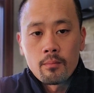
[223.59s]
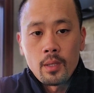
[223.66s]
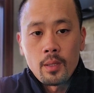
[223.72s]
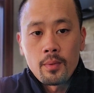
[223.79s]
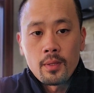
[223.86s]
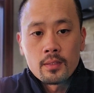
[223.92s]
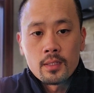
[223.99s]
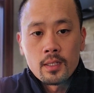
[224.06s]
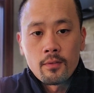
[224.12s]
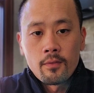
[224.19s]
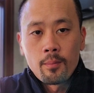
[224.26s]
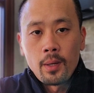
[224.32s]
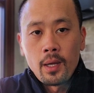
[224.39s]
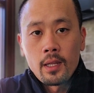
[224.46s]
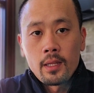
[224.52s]
Maybe instead of
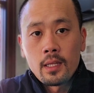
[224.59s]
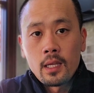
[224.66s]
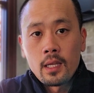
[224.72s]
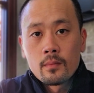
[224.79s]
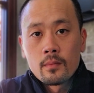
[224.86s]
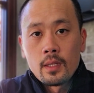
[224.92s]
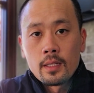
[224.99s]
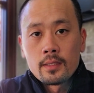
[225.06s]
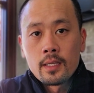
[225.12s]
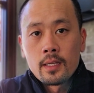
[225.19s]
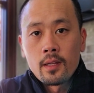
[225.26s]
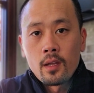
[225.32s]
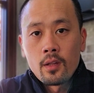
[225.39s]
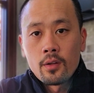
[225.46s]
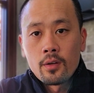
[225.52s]
buying that
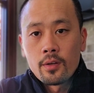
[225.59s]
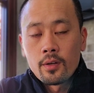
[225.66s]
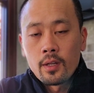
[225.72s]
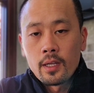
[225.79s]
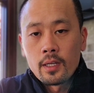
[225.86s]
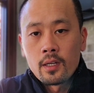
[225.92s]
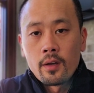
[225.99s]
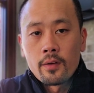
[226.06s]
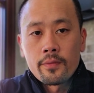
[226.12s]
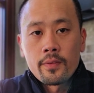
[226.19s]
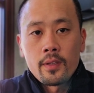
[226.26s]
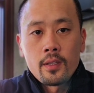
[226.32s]
$10 like coffee,